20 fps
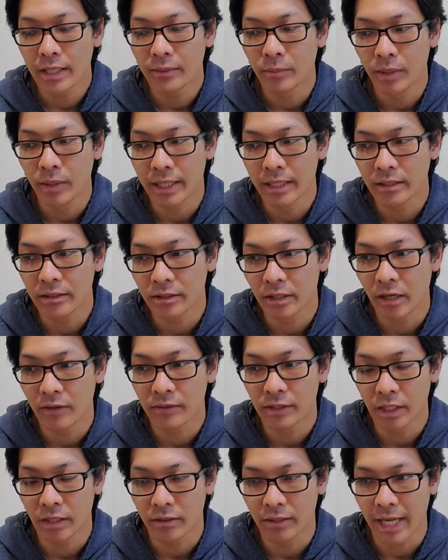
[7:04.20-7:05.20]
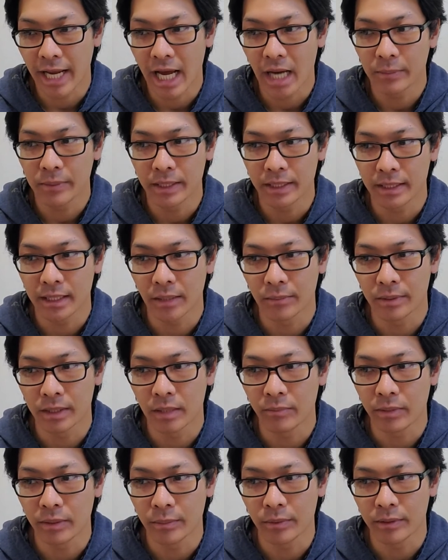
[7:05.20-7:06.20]
to blend soft gel caps, except
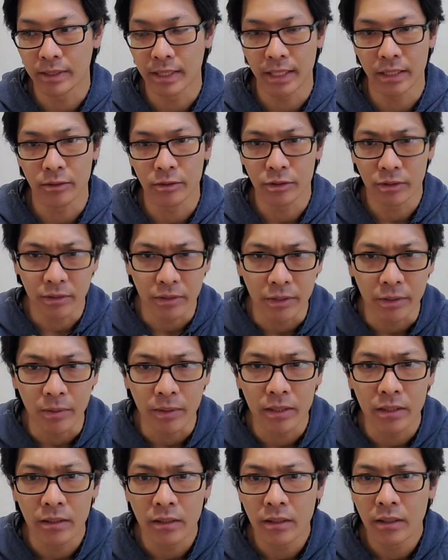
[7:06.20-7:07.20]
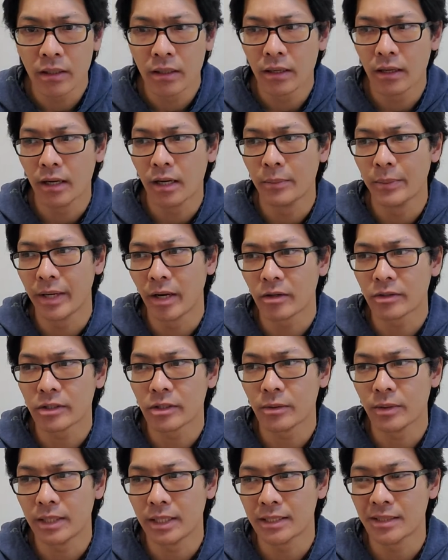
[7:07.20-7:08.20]
some people say you shouldn't do it. And
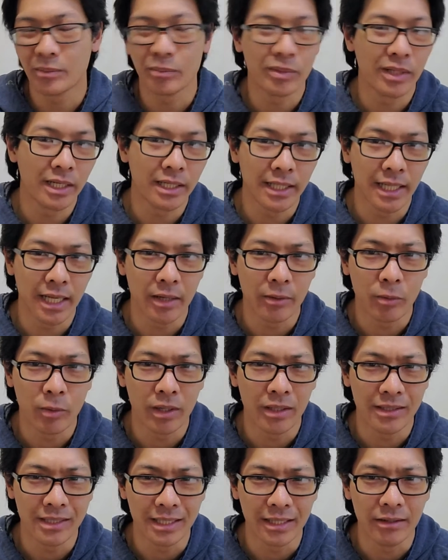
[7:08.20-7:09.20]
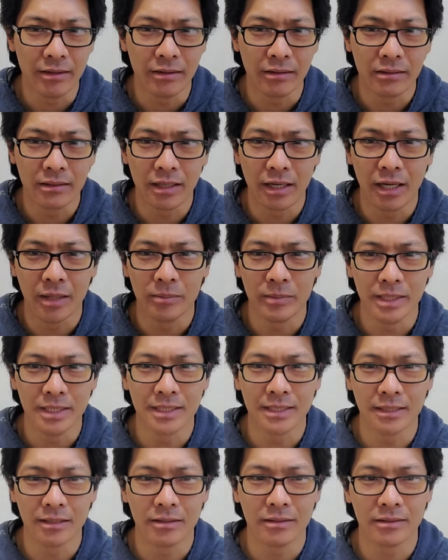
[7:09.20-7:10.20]
also it doesn't blend that well either.
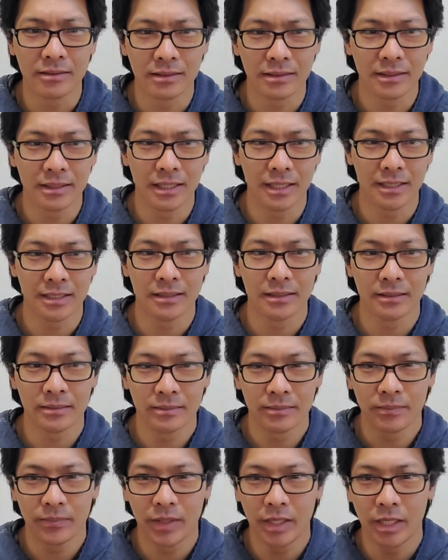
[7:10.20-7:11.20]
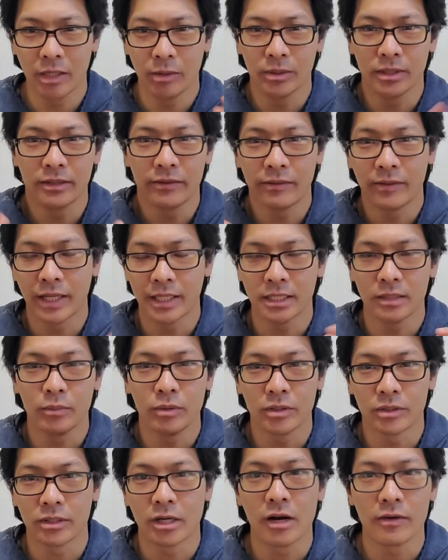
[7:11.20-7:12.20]
It's you know, it's a
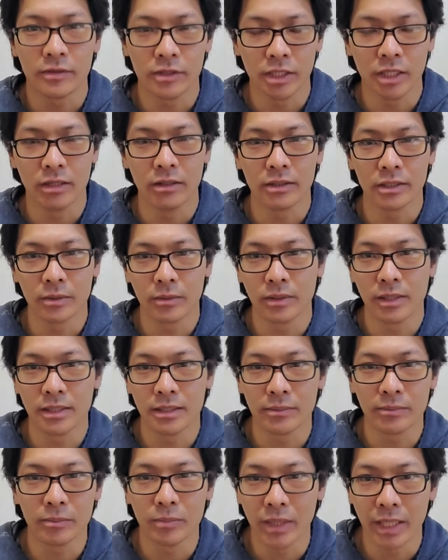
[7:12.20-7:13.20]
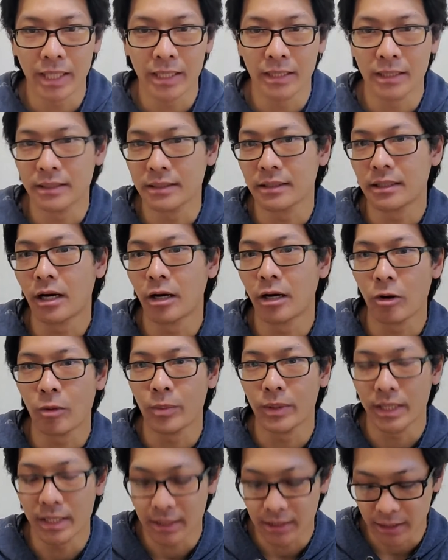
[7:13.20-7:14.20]
flexible soft gel, so it doesn't blend, it doesn't cut
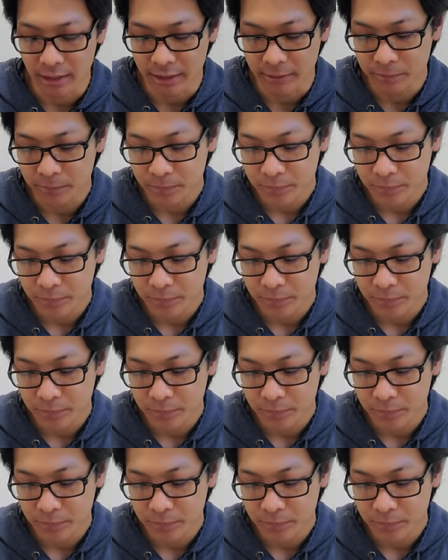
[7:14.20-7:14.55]
open easily.